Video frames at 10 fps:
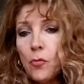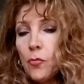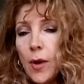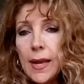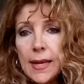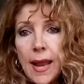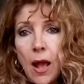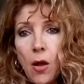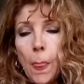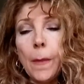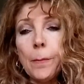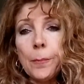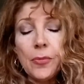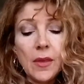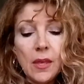Right now,
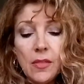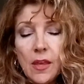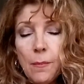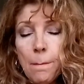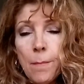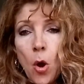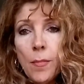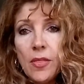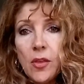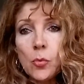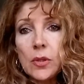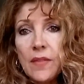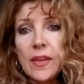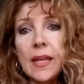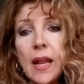the moment that we're
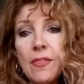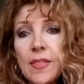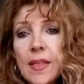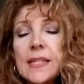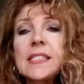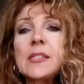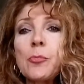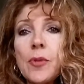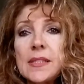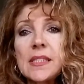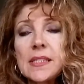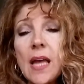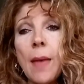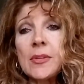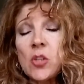living in at this present
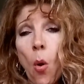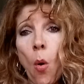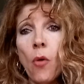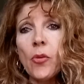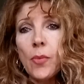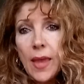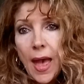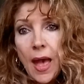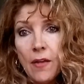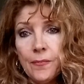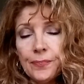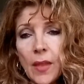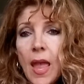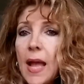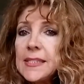time is all that we have.
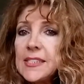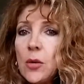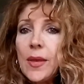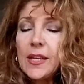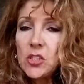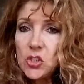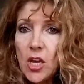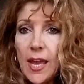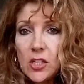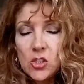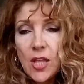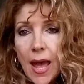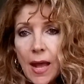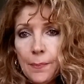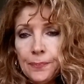And so we can change
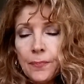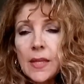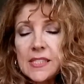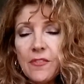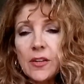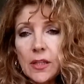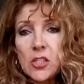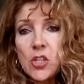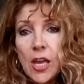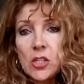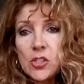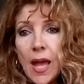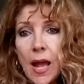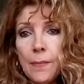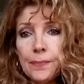that, definitely change
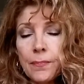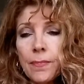that.